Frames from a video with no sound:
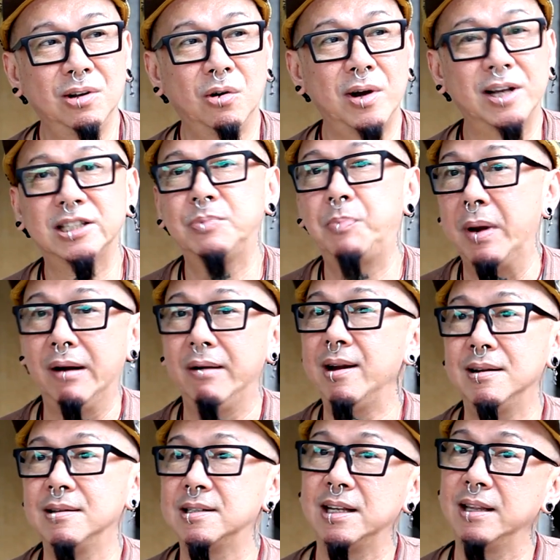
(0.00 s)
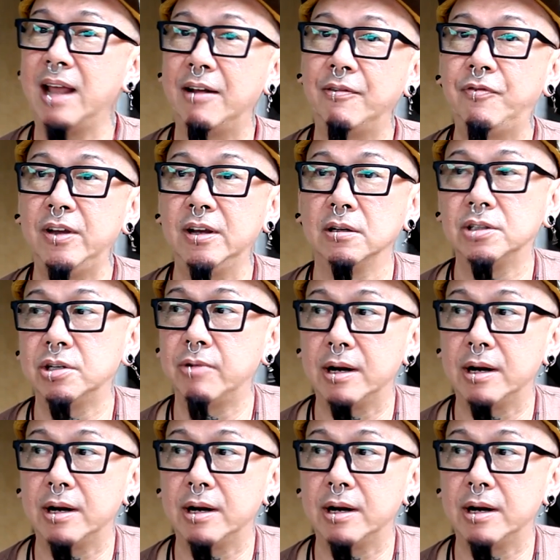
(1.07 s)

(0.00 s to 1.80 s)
experience in that field to